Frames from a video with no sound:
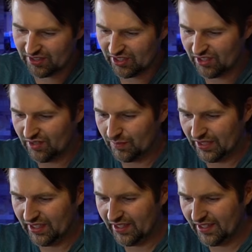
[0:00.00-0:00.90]
just
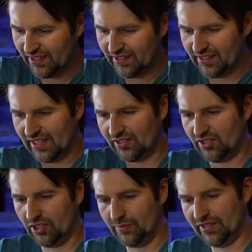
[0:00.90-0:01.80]
because it's an
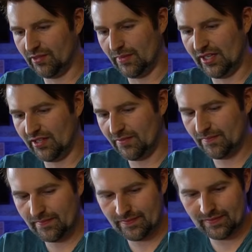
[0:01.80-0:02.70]
extra little peace of mind.
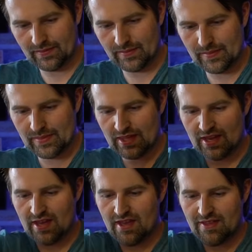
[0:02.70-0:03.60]

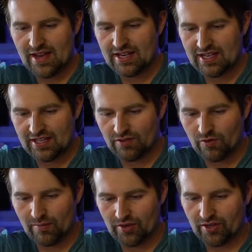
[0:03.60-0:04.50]
That and the
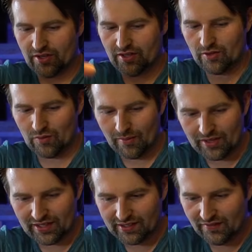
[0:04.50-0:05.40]

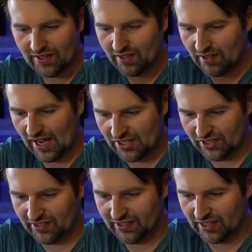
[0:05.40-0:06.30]
rubberness of it
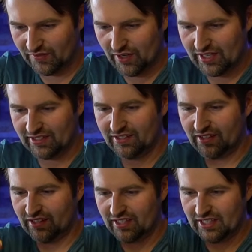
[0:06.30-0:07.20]
actually sticks very nicely
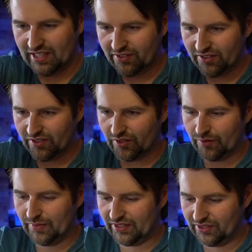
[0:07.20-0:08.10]
to the containers, so
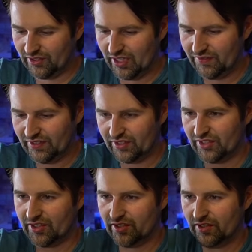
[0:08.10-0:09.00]
it makes your life
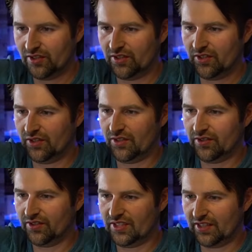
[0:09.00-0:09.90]
easier.
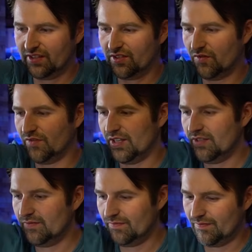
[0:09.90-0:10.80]
Let's take this out for now.